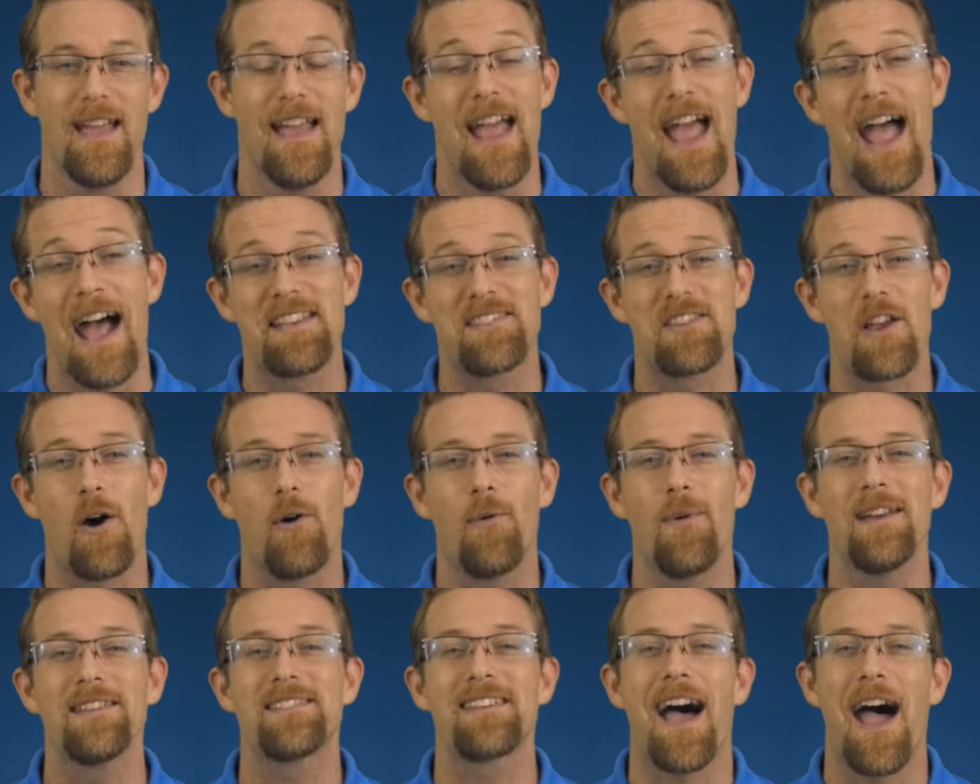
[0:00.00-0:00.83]
As
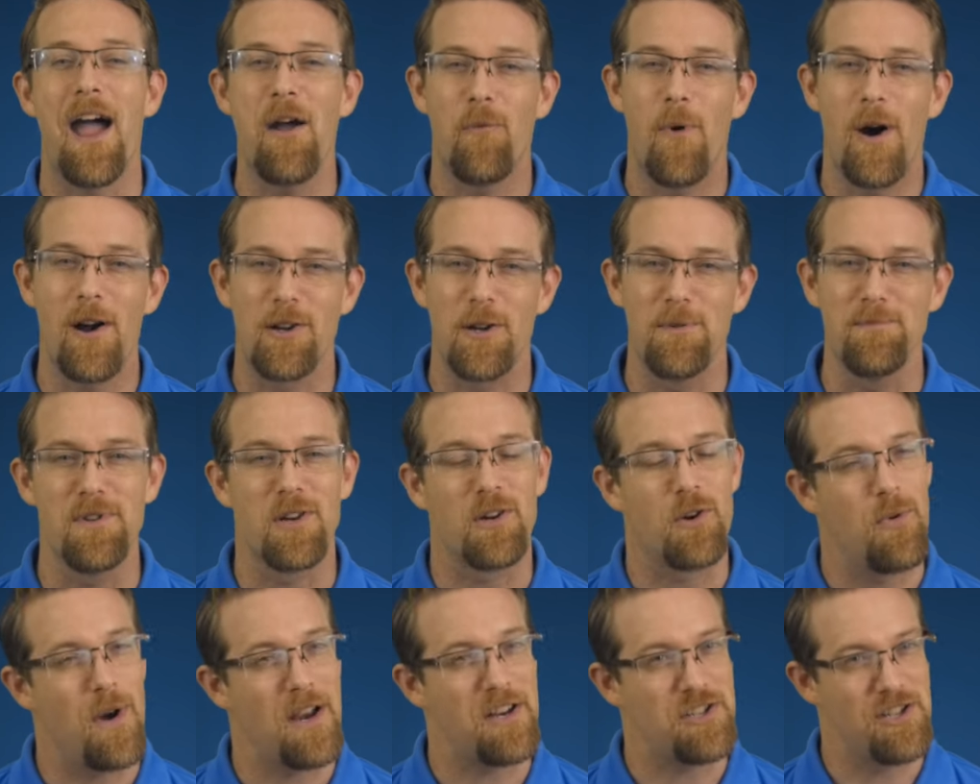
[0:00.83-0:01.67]
always, I welcome your
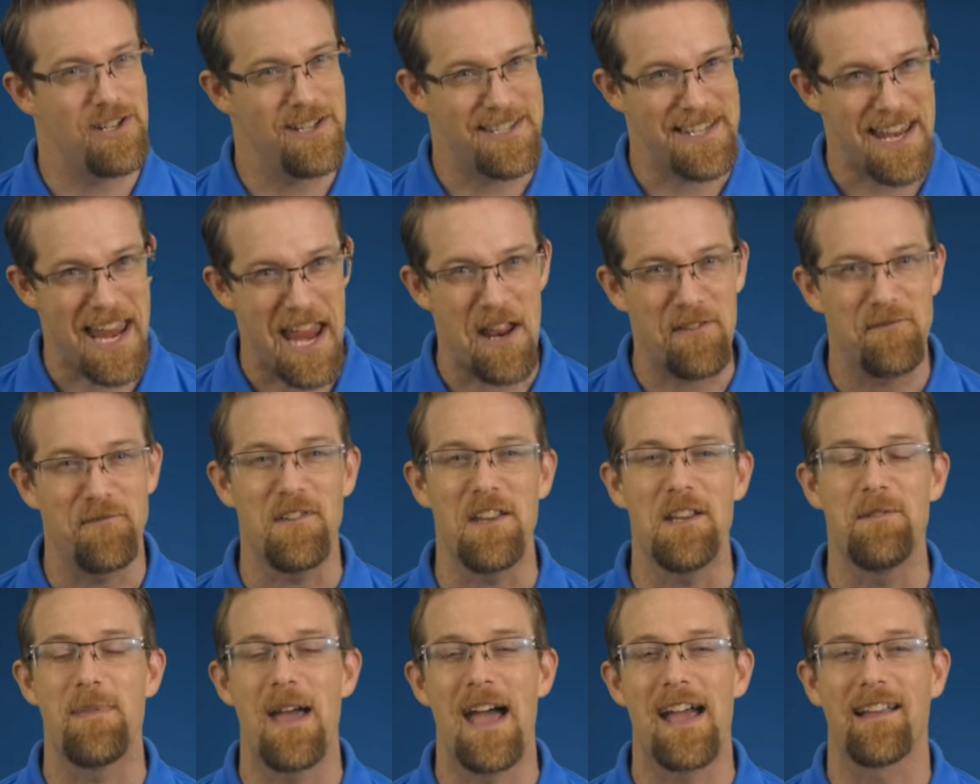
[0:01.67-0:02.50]
questions and
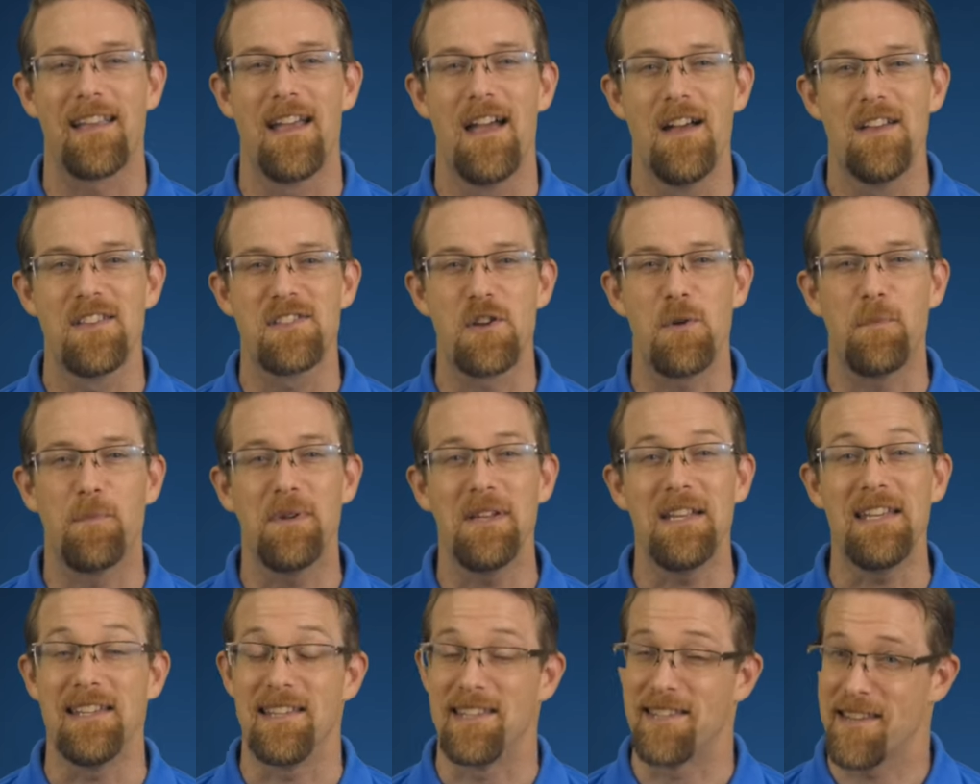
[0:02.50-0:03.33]
feedback, so
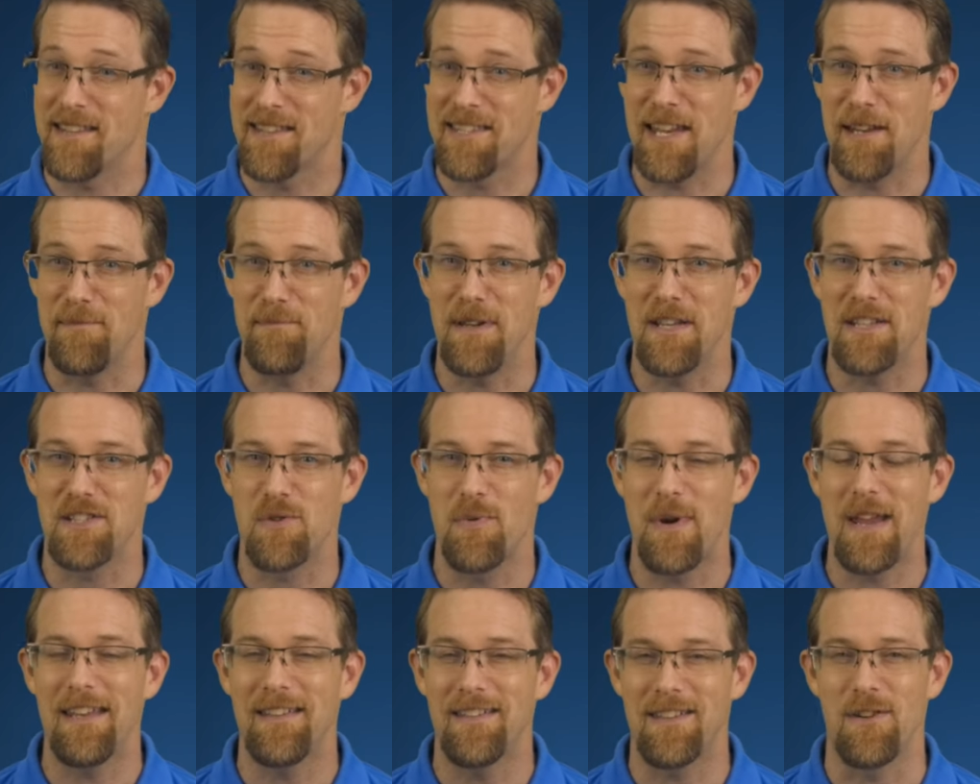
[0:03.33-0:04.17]
please send me a
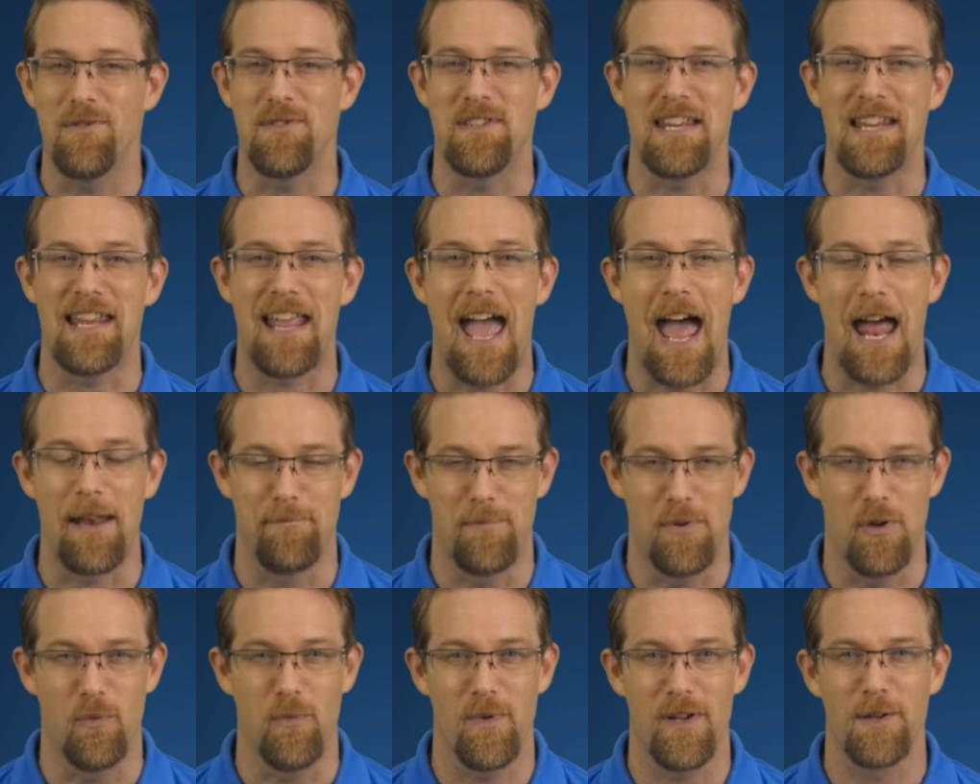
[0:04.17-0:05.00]
tweet using at
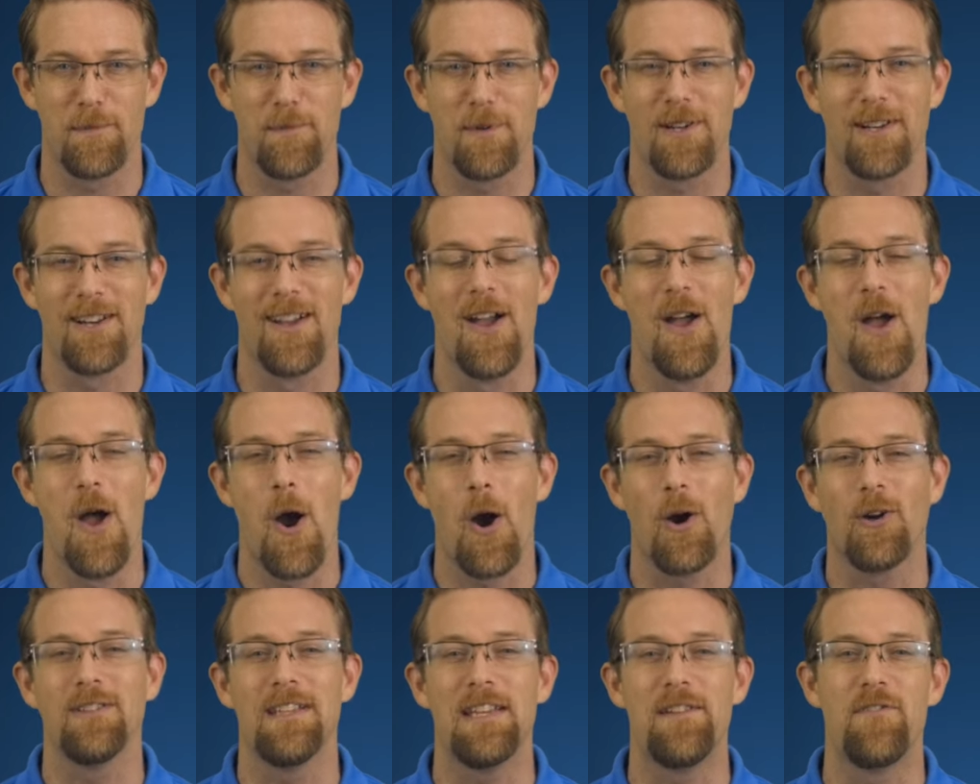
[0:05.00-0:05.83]
Bill Winterberg
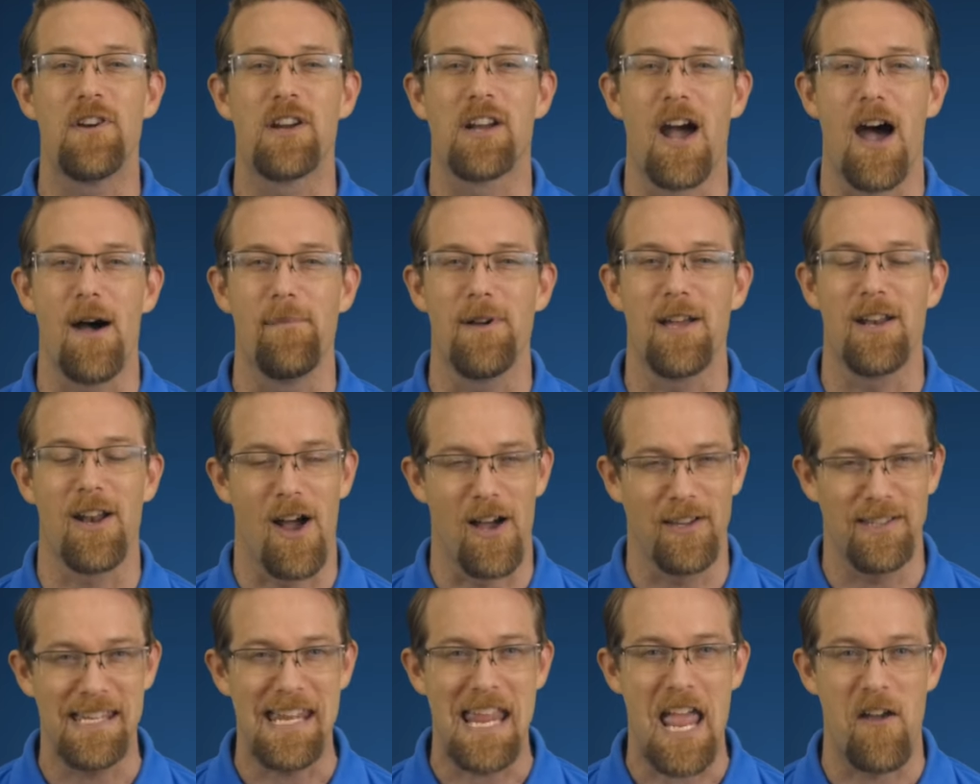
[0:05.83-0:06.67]
or leave a comment
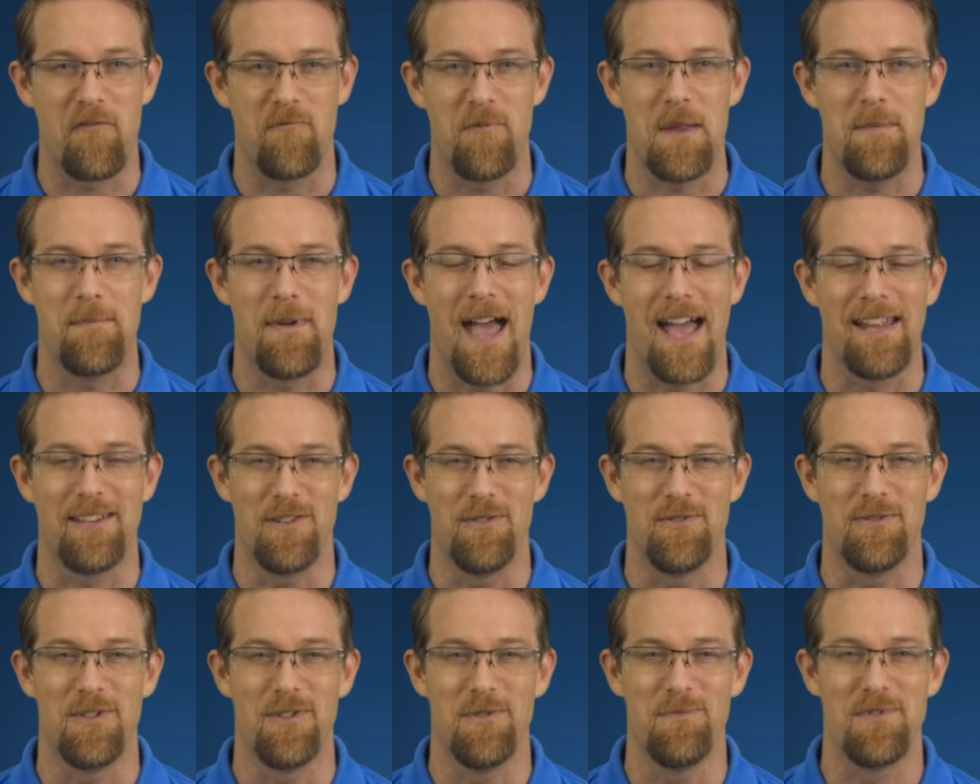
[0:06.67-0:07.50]
on the FPPad
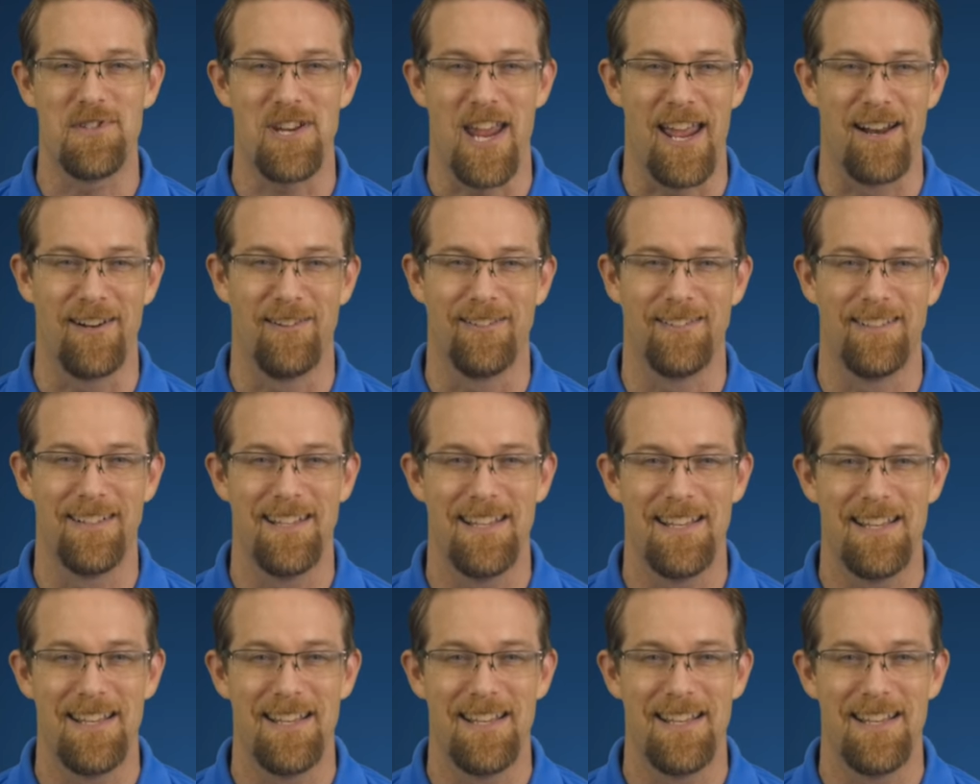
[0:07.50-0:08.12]
YouTube channel.